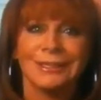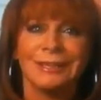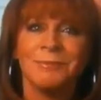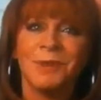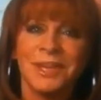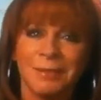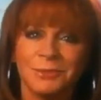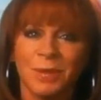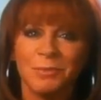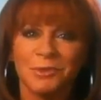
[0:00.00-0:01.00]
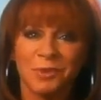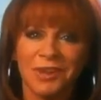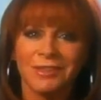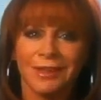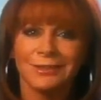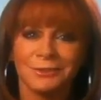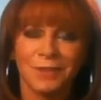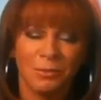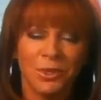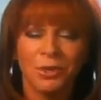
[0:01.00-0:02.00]
And then he comes up with great things
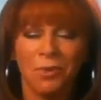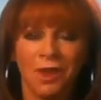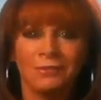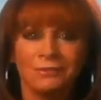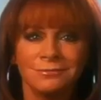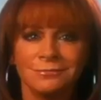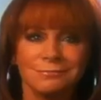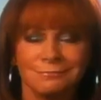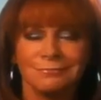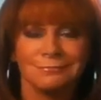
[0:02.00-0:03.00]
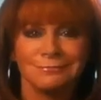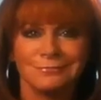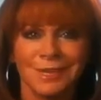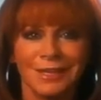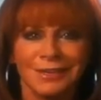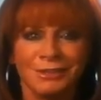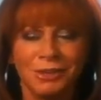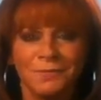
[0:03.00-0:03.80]
that we go out and get to